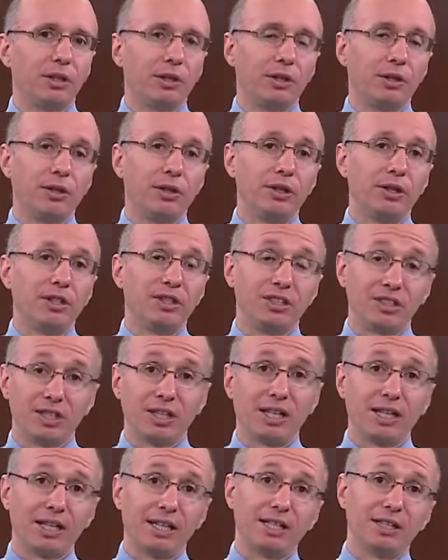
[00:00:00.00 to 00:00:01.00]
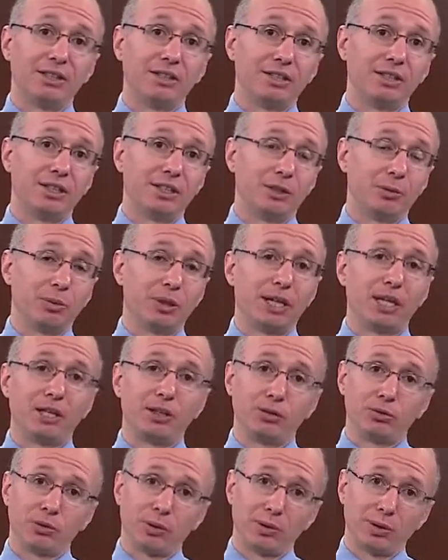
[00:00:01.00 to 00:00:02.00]
the signs that the
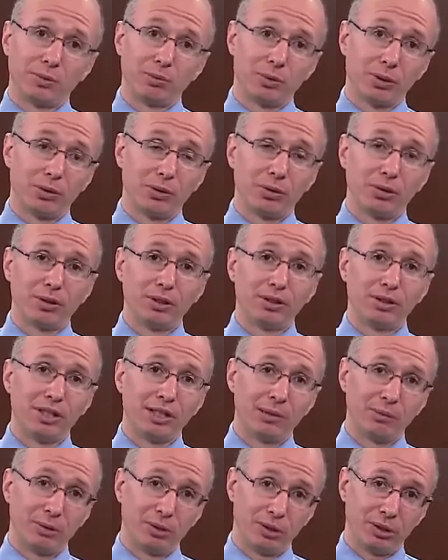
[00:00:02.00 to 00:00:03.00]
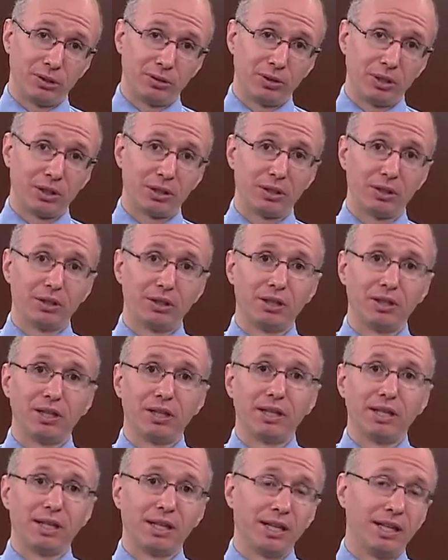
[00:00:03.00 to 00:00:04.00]
planet is warming, both in the temperature record
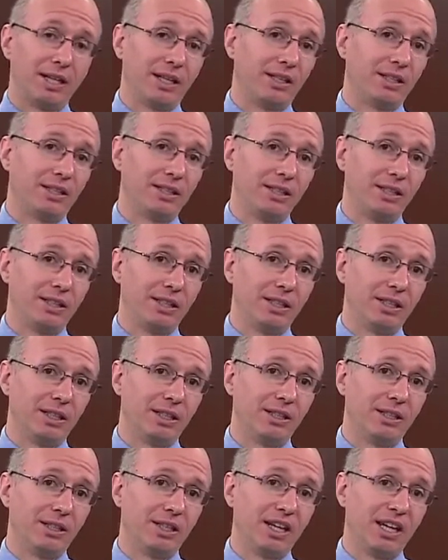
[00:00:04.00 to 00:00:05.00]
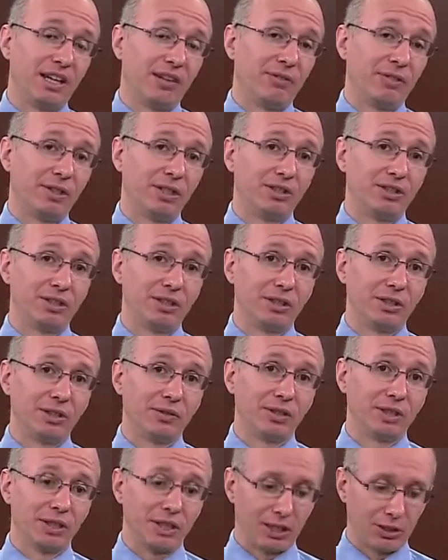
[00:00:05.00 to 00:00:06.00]
and in evidence in the
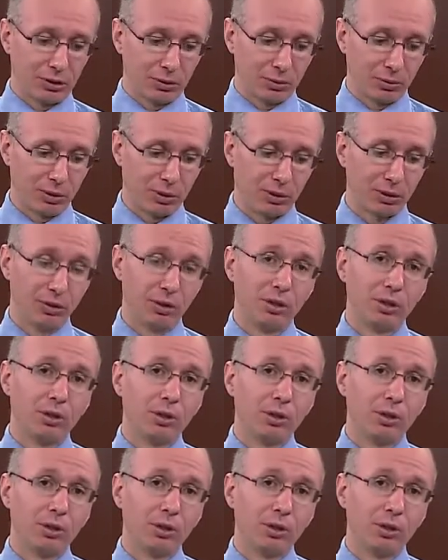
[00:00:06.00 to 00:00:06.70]
living natural world,